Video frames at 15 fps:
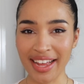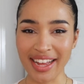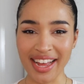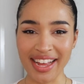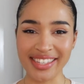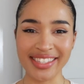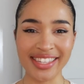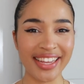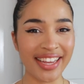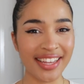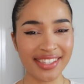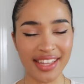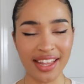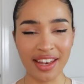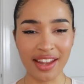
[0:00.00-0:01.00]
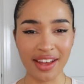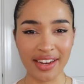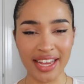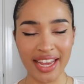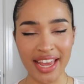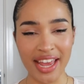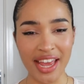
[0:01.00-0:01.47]
Hi guys, it's
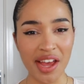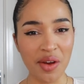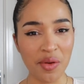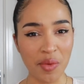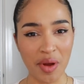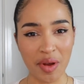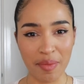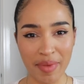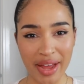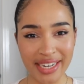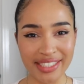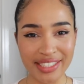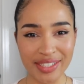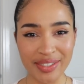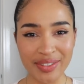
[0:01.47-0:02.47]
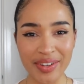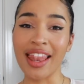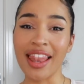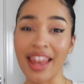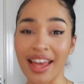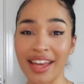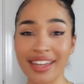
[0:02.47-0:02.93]
Lana here. Welcome back to
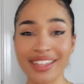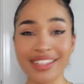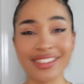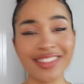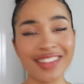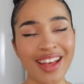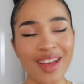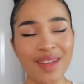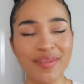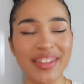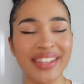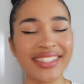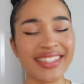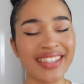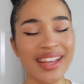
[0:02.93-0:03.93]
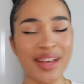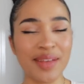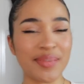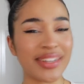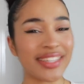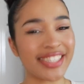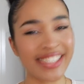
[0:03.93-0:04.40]
Lana Summer
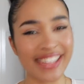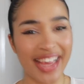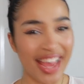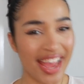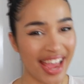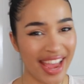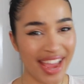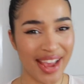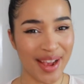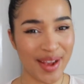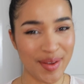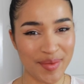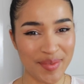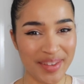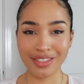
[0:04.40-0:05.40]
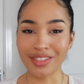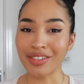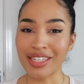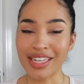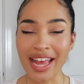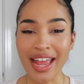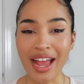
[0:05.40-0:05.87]
Summertime. So
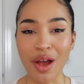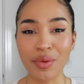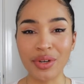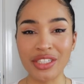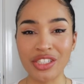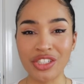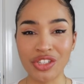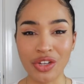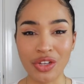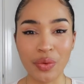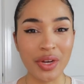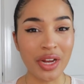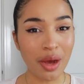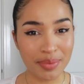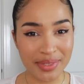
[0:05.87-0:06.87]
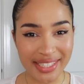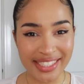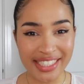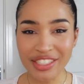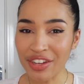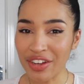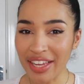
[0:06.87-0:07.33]
today I wanted to show you an
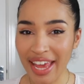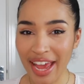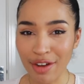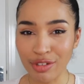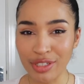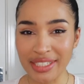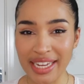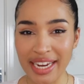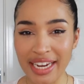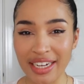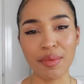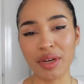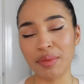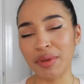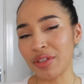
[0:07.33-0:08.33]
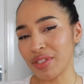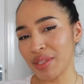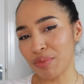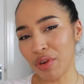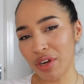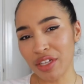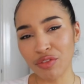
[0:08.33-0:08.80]
updated curly hair routine. I'm going to be
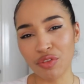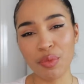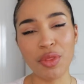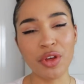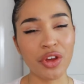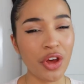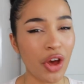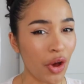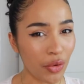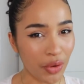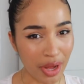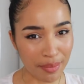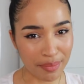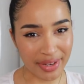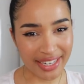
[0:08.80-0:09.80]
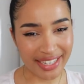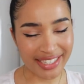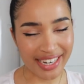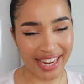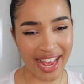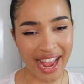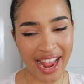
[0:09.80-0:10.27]
using products from The Curl Company
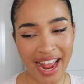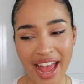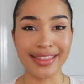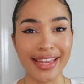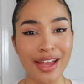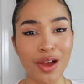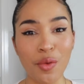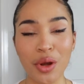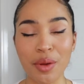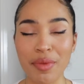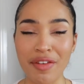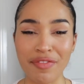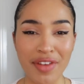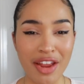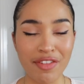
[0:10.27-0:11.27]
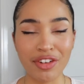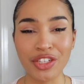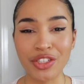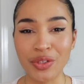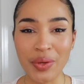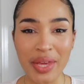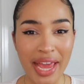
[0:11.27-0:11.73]
today. They are one of my
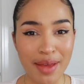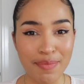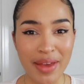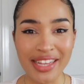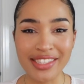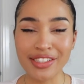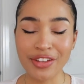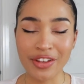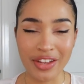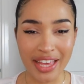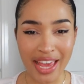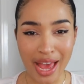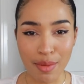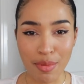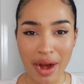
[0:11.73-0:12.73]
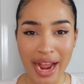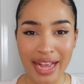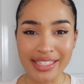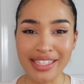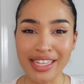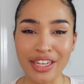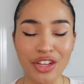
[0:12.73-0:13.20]
favourite UK-based curly hair
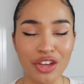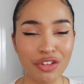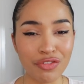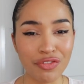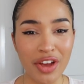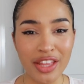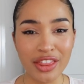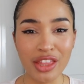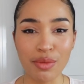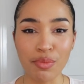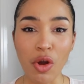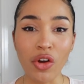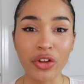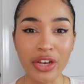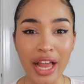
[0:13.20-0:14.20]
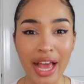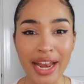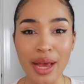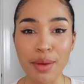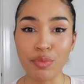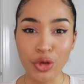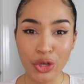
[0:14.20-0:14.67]
brands and you can find them online
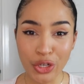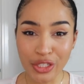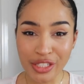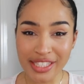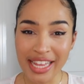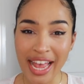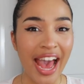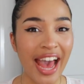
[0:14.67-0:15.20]
at Boots